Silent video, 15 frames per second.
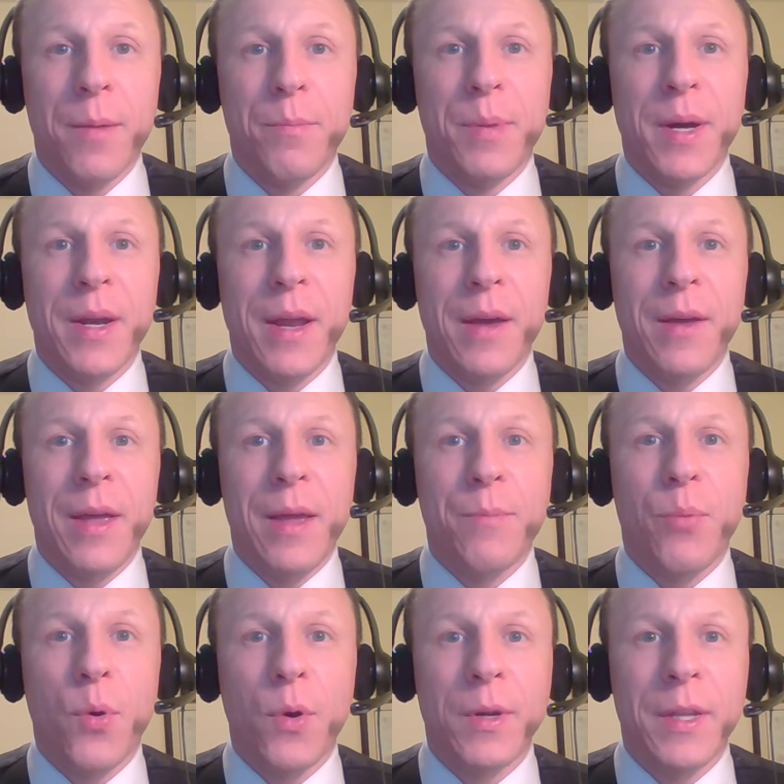But
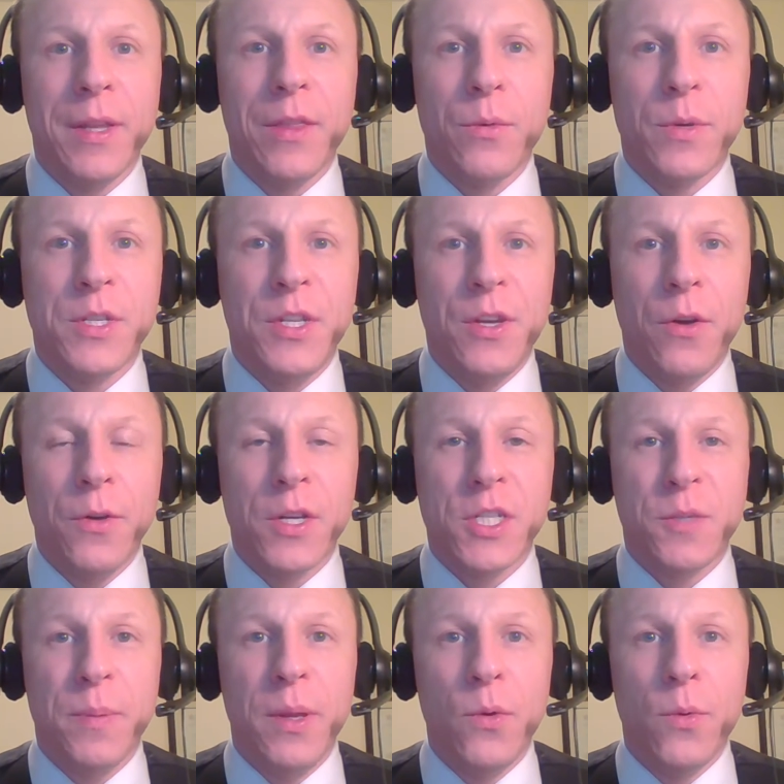importantly, there was no
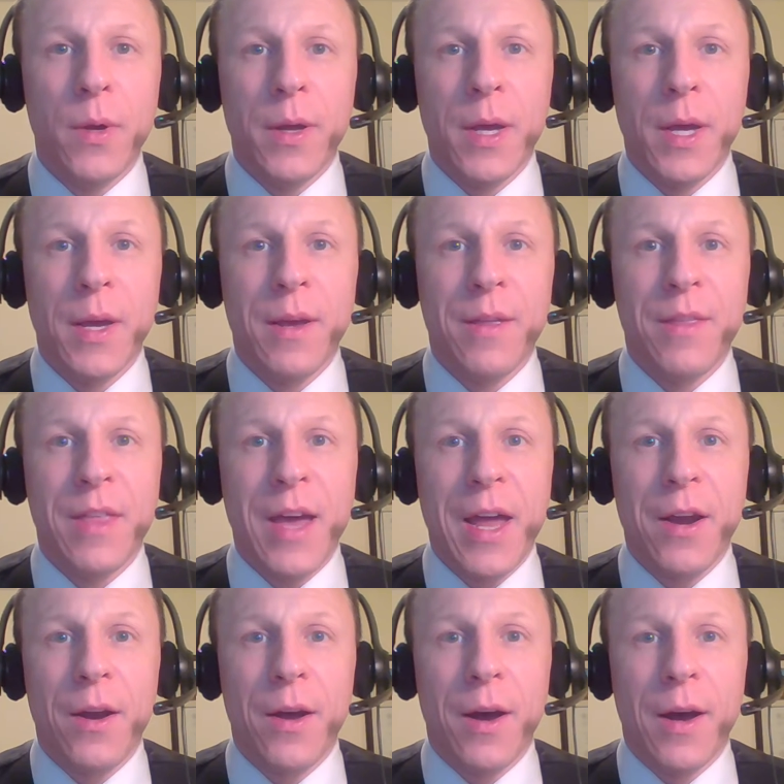dispute
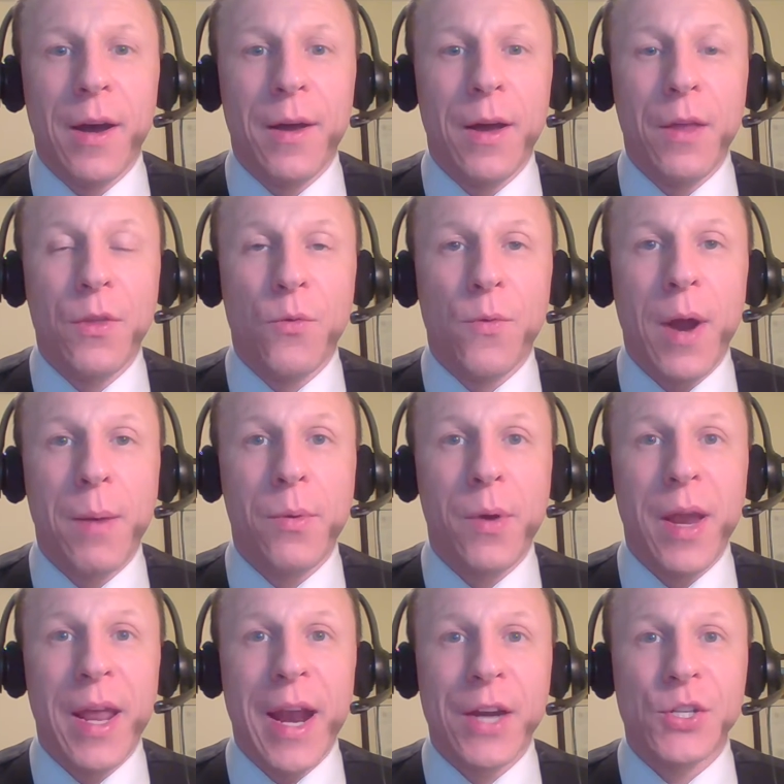that the
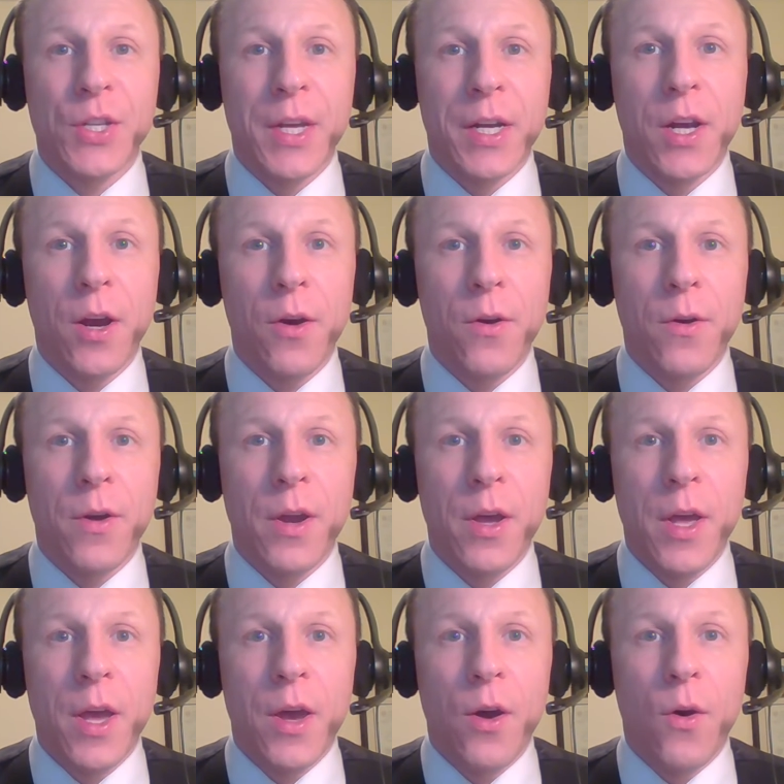robbery had actually occurred,
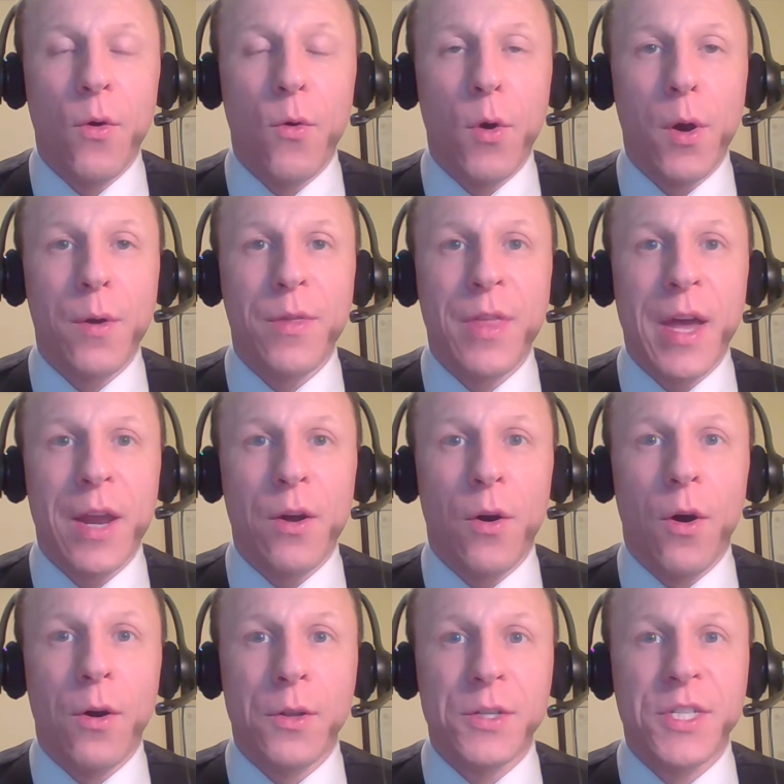or that
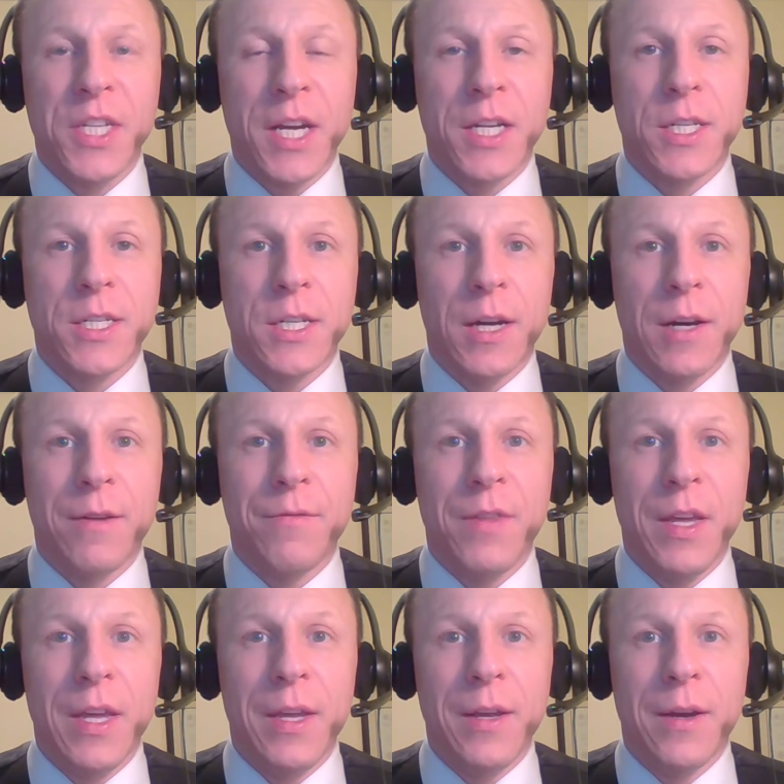all 6 of
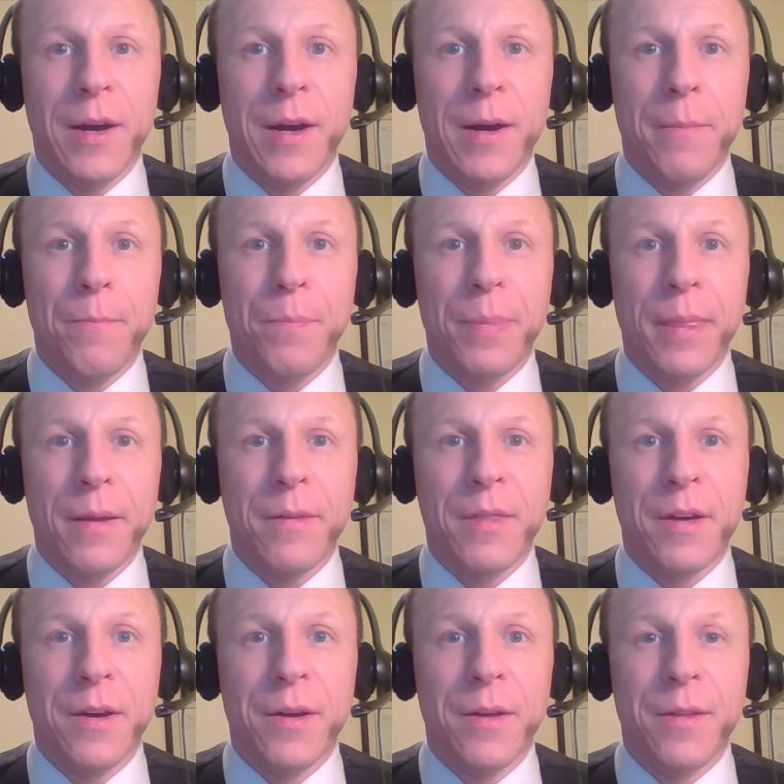the
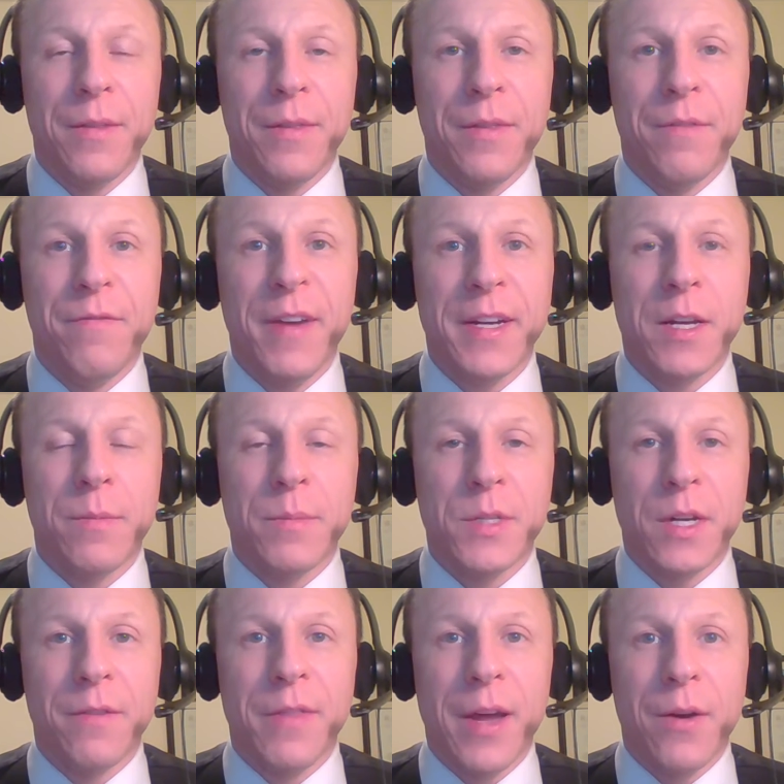
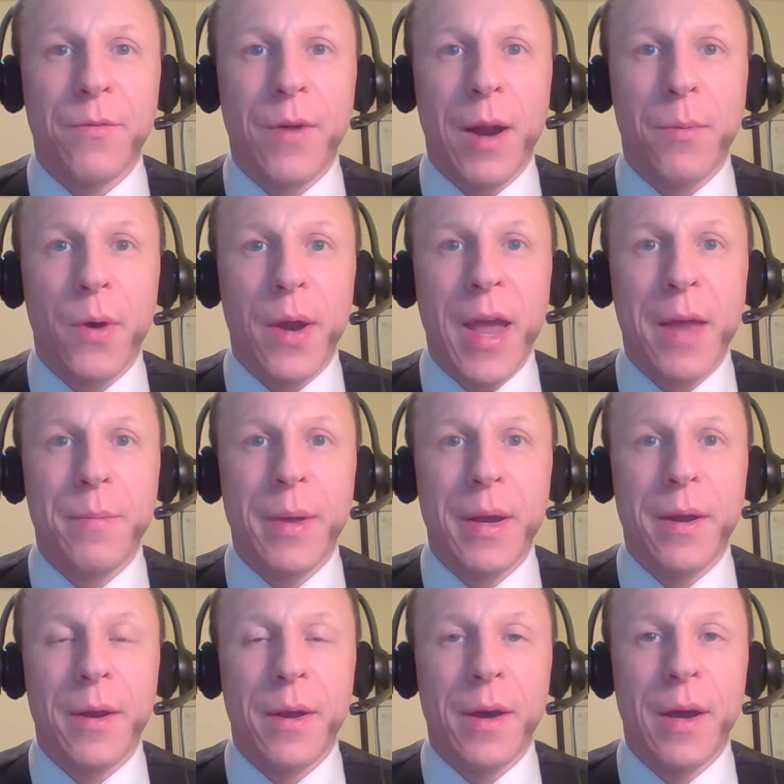victims of that robbery had
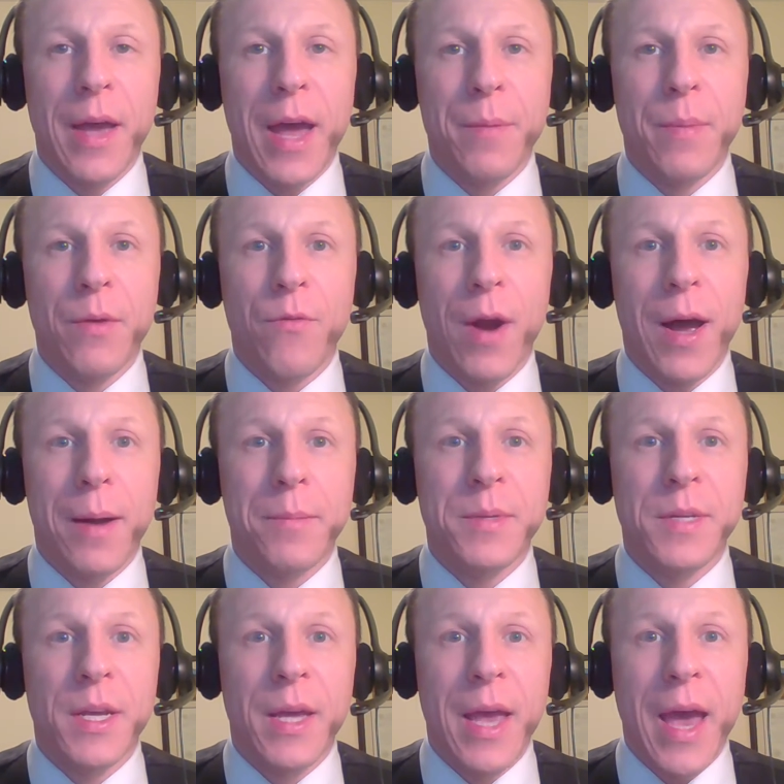been
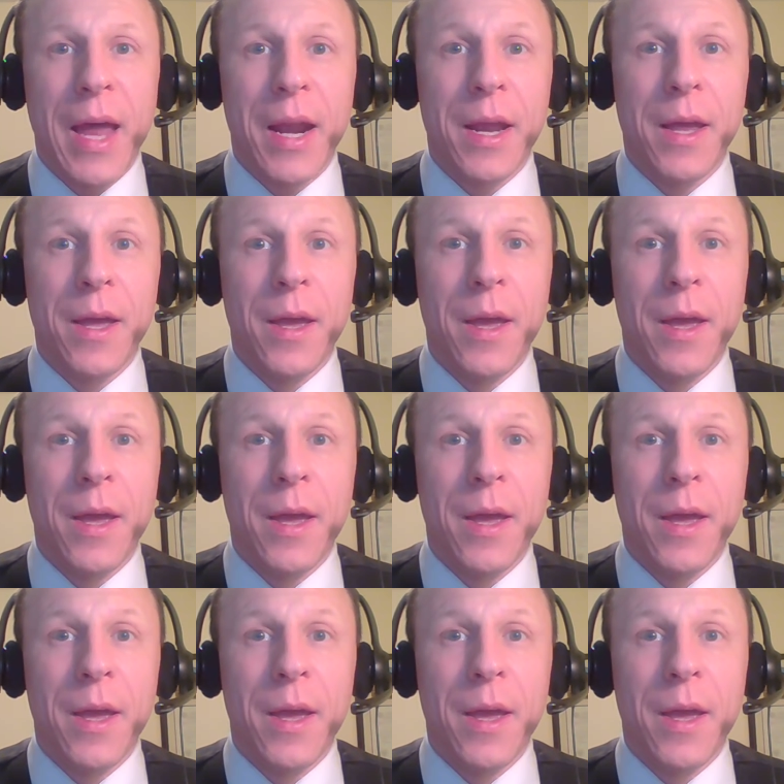robbed at it.